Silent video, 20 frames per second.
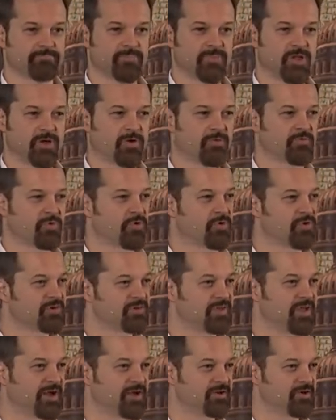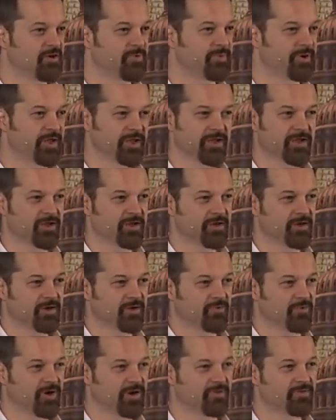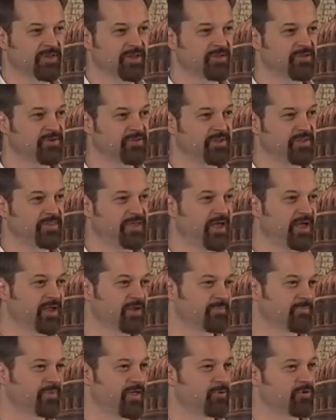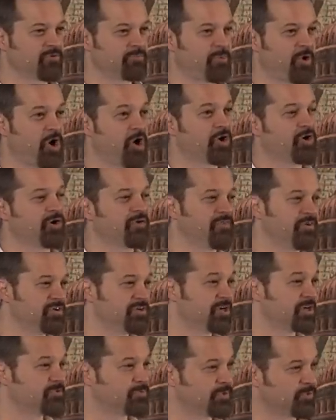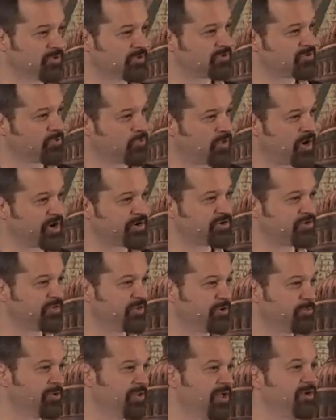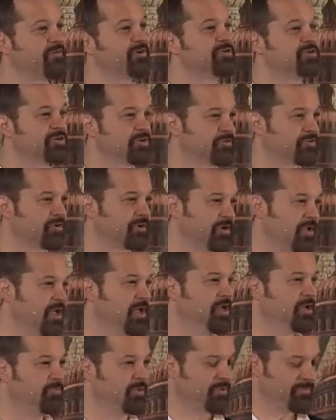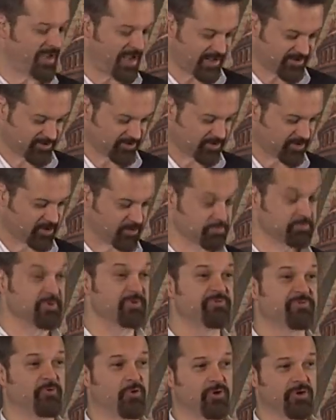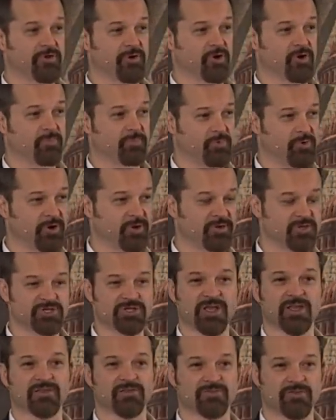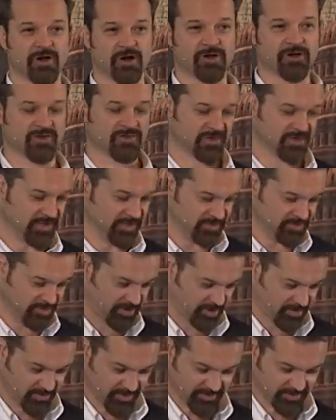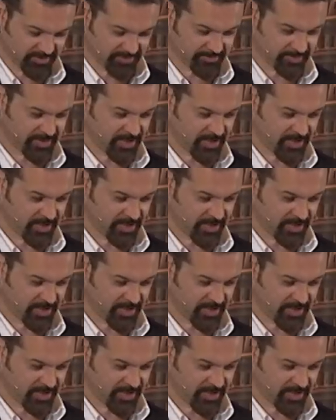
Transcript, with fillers: No, of course not. Nobody. Well, neither did they. That was part of their judgment, was to watch their beloved children be massacred before they were put in chains of darkness in Tartarus.